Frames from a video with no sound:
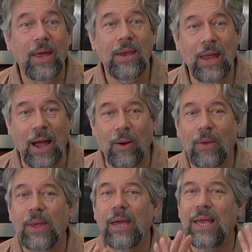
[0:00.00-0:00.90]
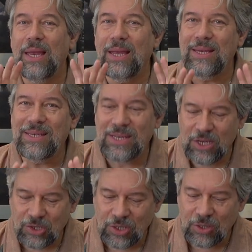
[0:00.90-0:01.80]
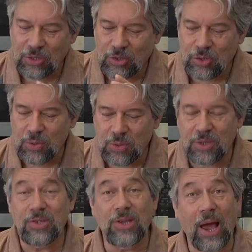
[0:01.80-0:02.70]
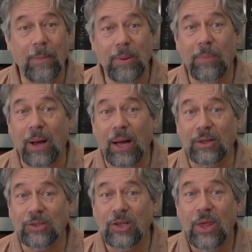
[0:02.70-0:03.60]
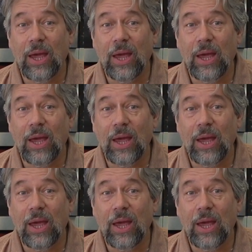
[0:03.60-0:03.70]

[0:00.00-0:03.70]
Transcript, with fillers: Now, in addition to the Zapperbox,